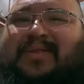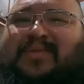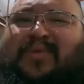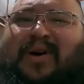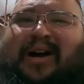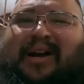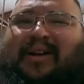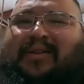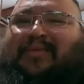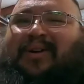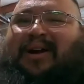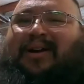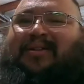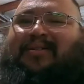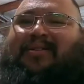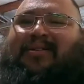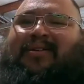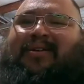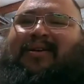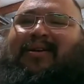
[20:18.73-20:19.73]
was walking
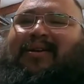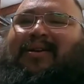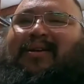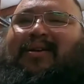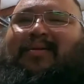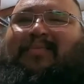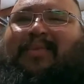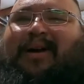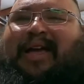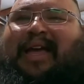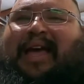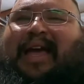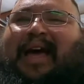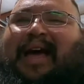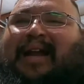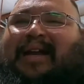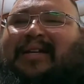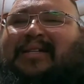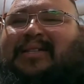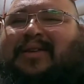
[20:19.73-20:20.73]
around, but he
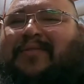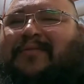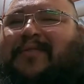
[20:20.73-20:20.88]
had his